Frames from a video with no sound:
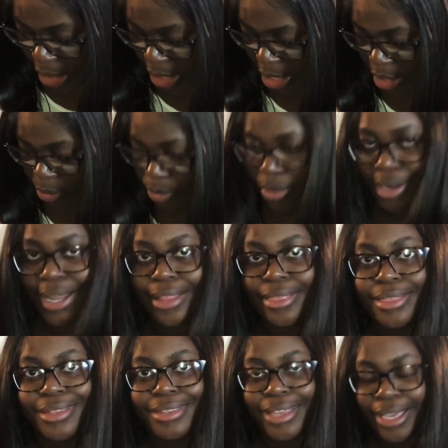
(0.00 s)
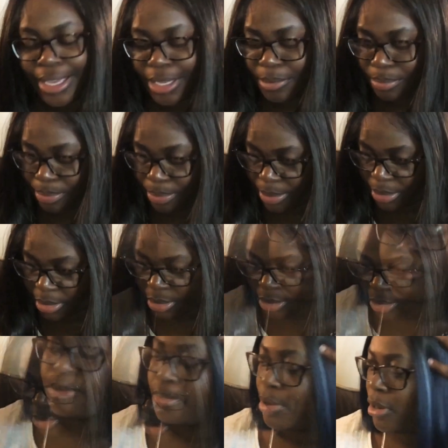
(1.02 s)
and 1 at the nape.
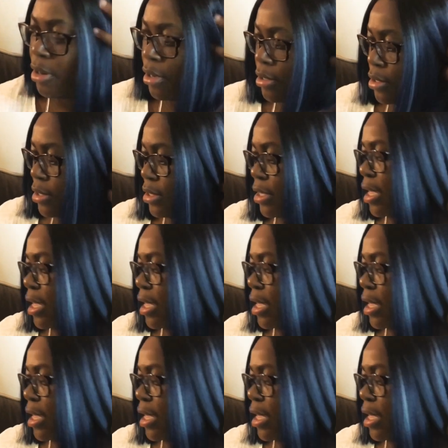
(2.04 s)
Bobbi Boss